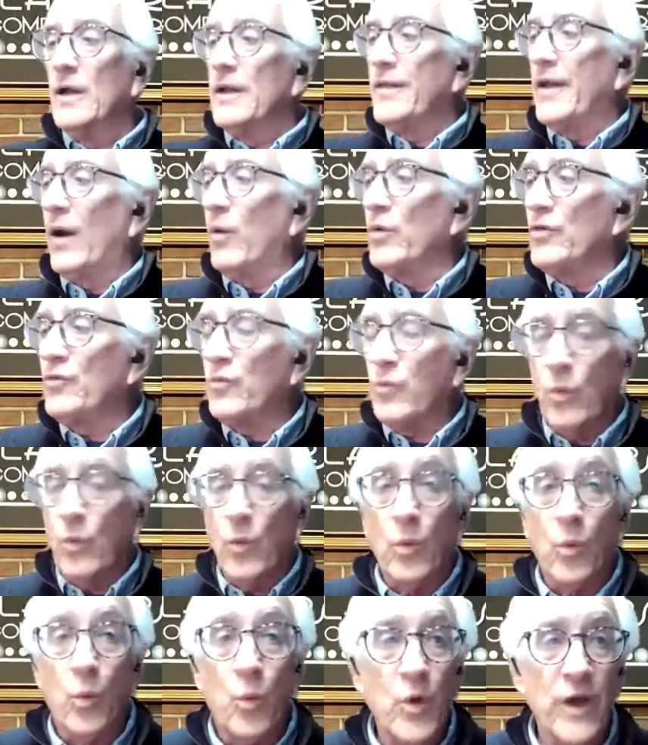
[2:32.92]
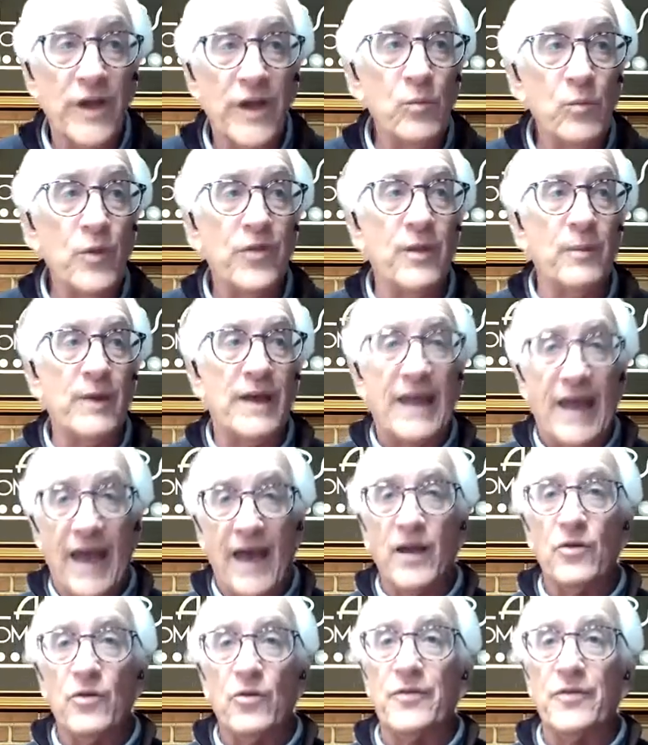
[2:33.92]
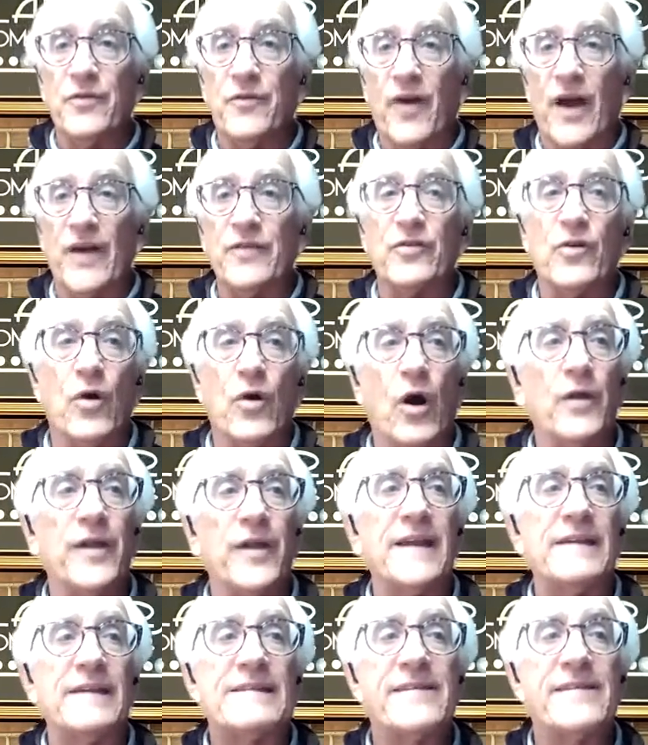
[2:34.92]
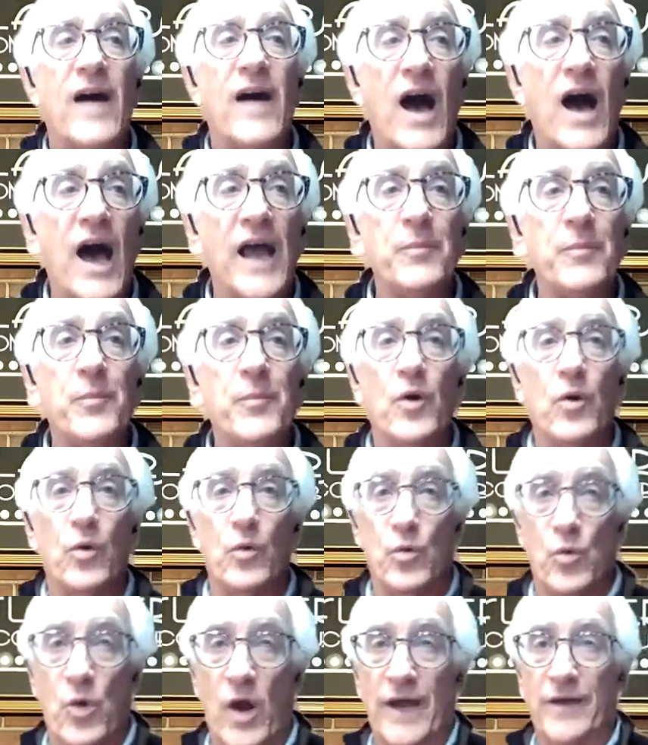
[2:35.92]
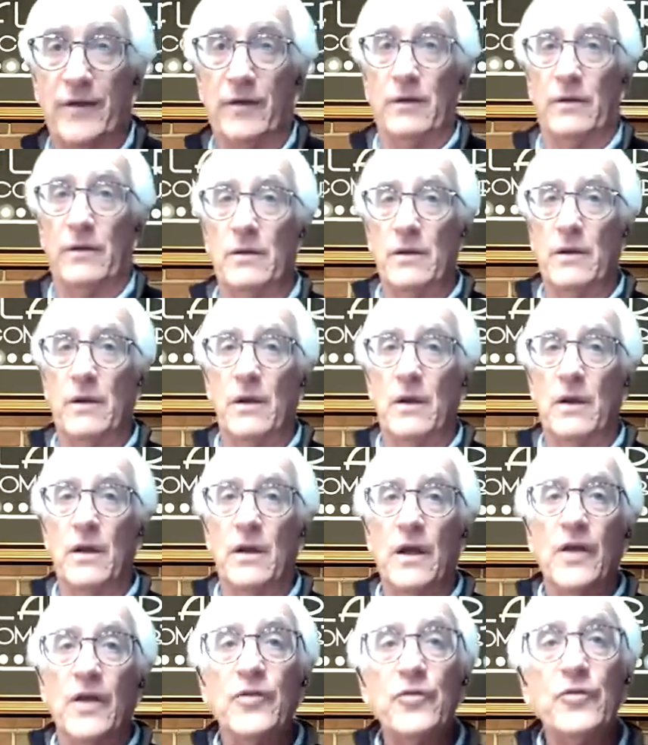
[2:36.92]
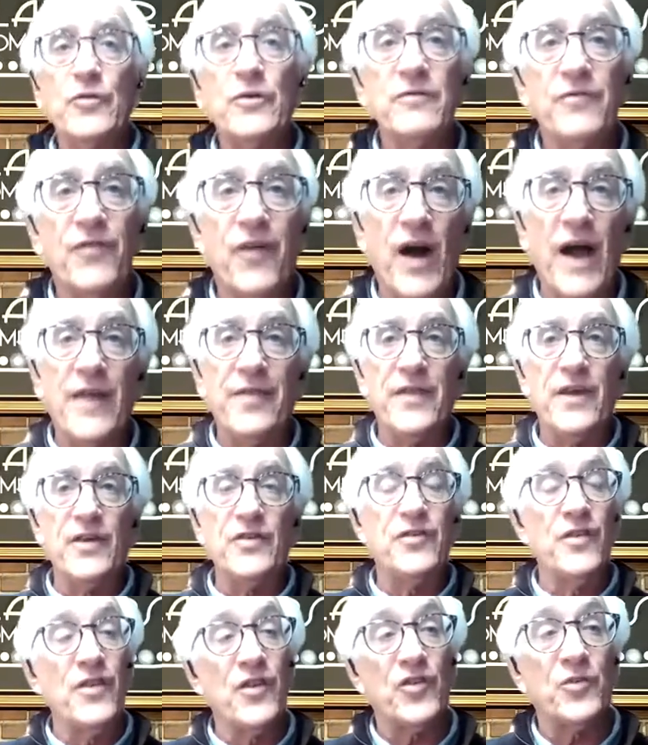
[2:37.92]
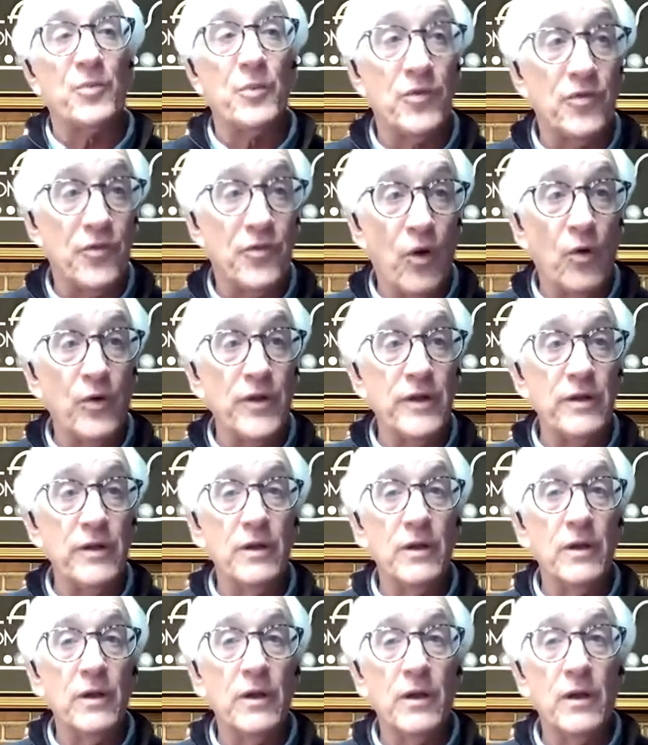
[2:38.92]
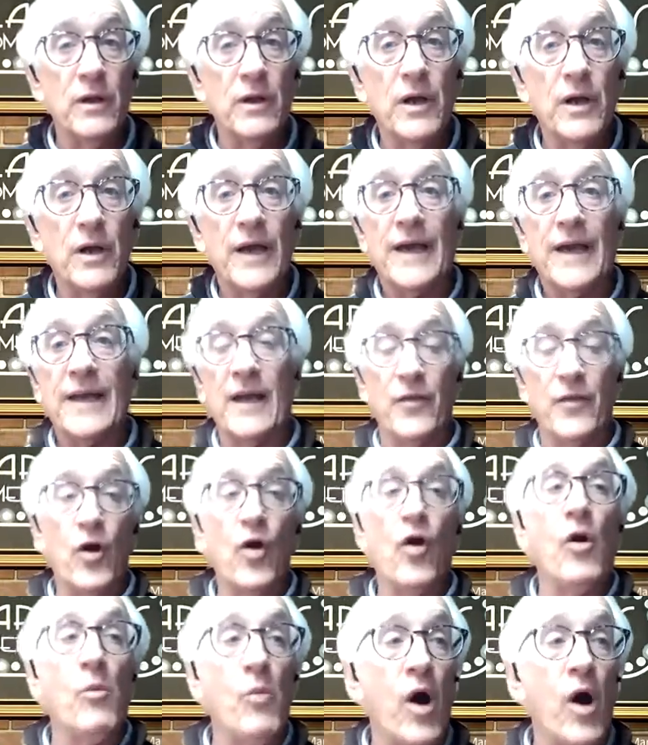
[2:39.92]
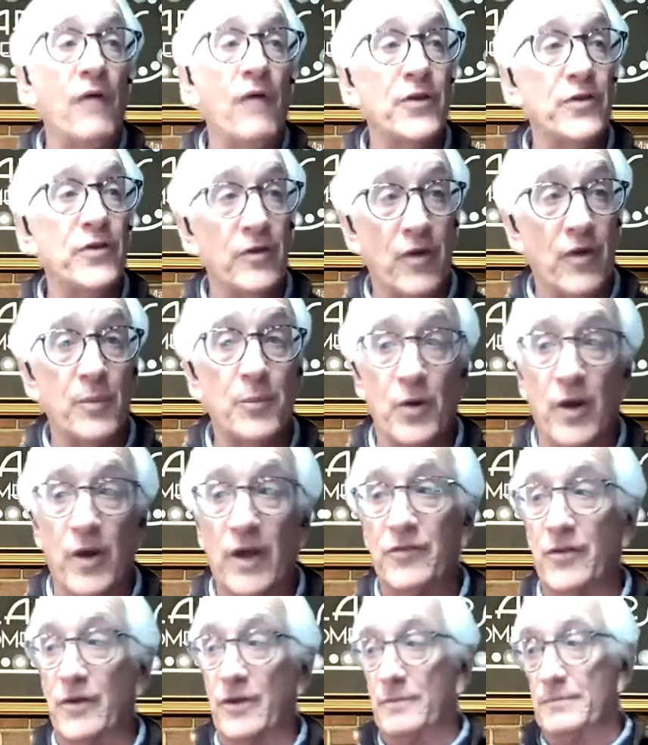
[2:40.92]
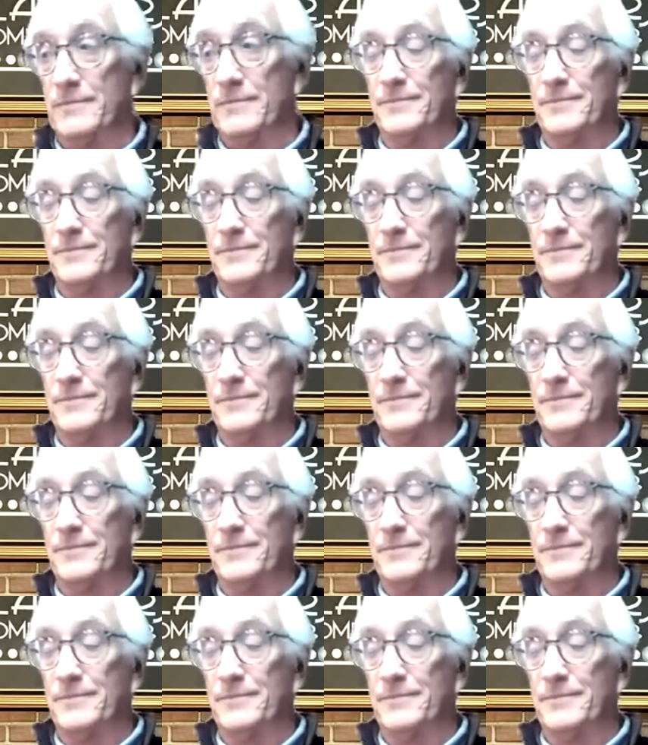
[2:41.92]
that was written with a mechanical device called a typewriter. You can find these in the Smithsonian and on the home office of our president.